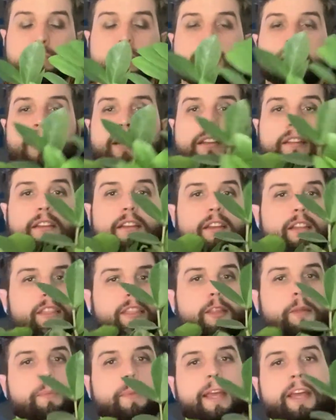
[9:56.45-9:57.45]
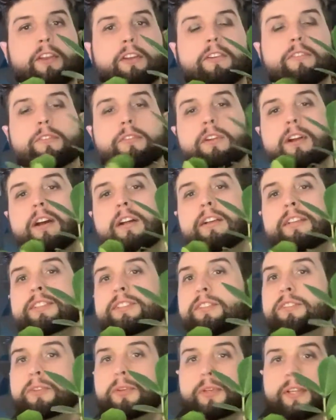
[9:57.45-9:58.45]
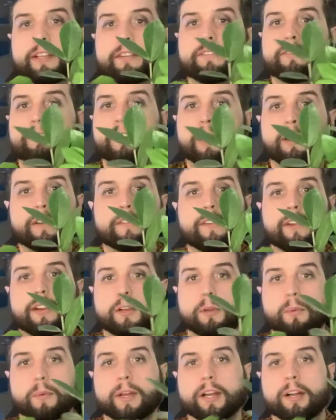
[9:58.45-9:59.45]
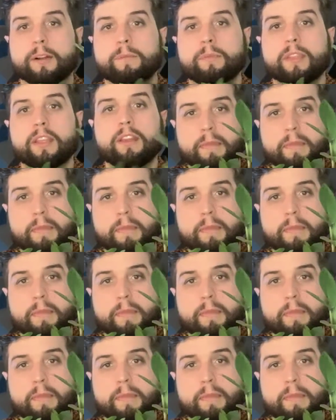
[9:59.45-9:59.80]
but the plant overall is still doing very, very well.